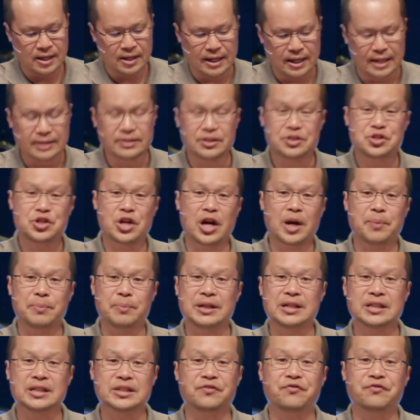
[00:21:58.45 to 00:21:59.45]
as a child
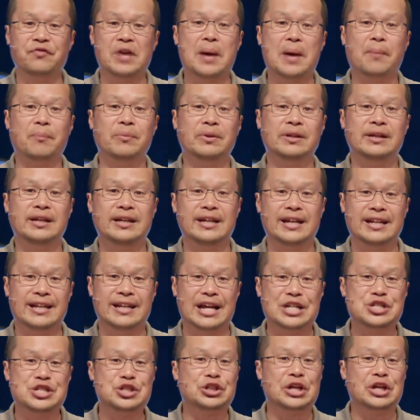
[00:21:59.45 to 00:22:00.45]
because of family and
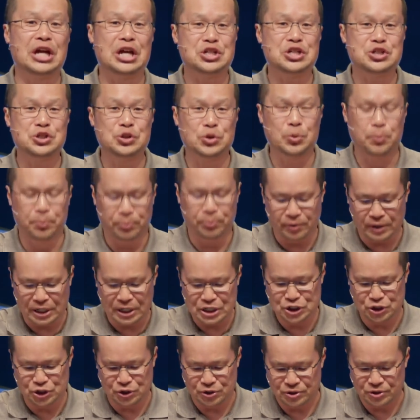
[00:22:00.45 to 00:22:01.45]
educational
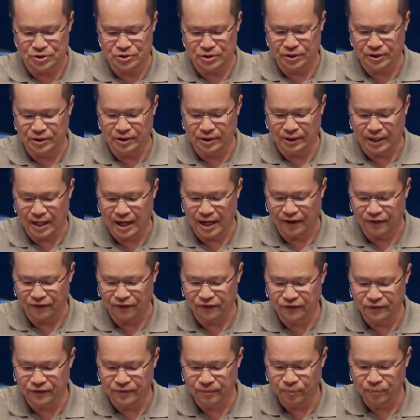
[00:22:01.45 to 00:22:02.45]
pressures in her
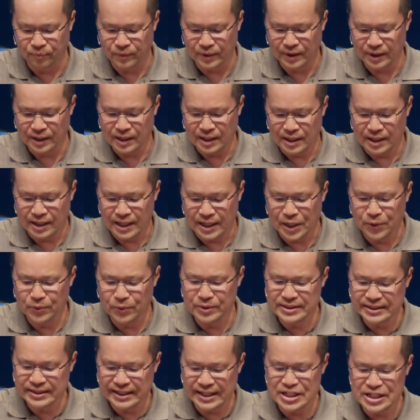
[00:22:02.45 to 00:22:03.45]
life. It
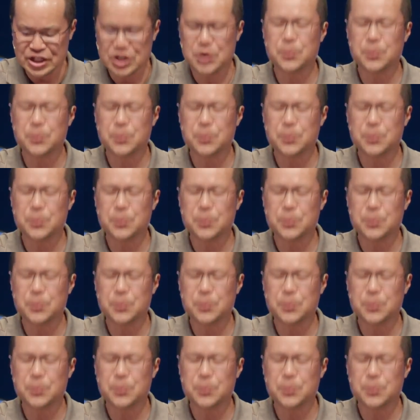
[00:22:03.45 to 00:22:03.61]
was then she